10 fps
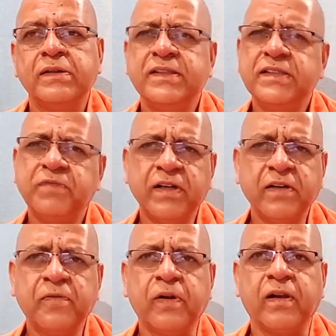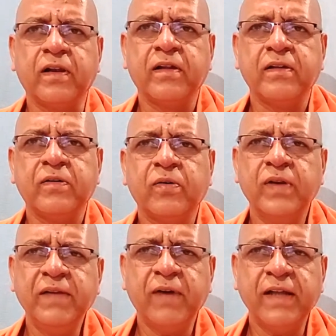This is wonderful.
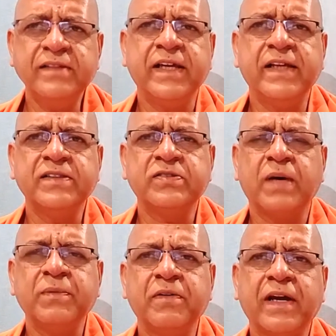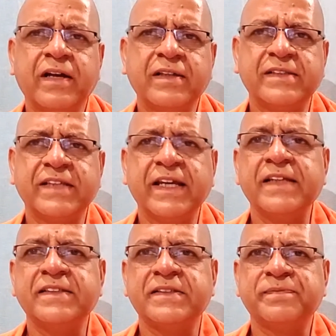Only one thing Swami Vivekananda
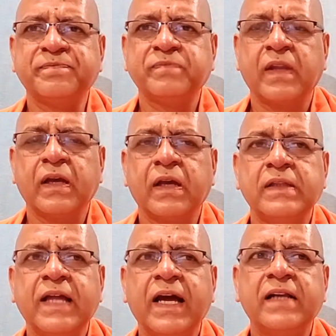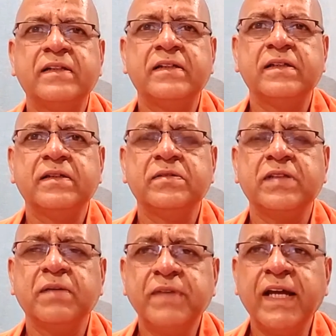says, that
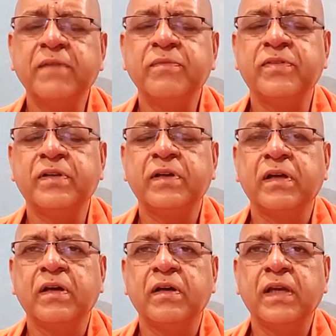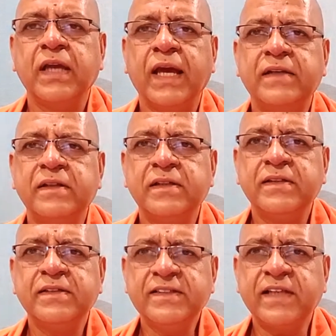sometimes at
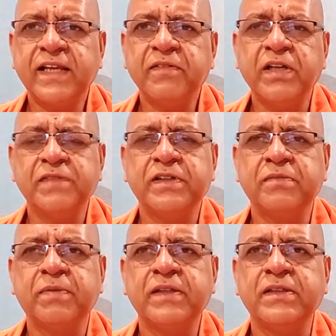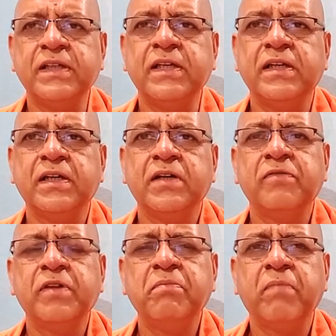this level of our bhakti,
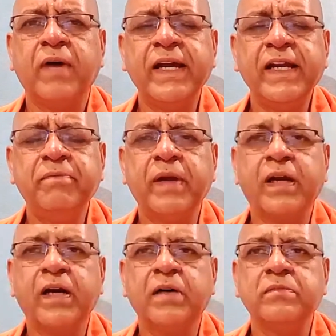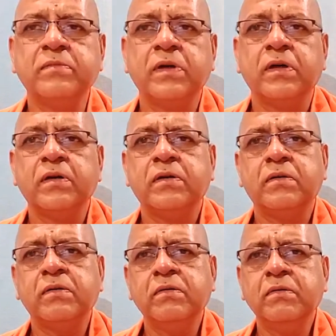we might become
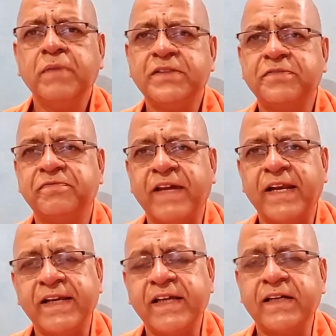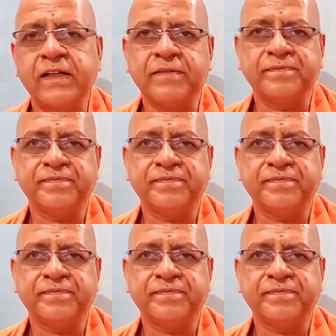too much fanatical.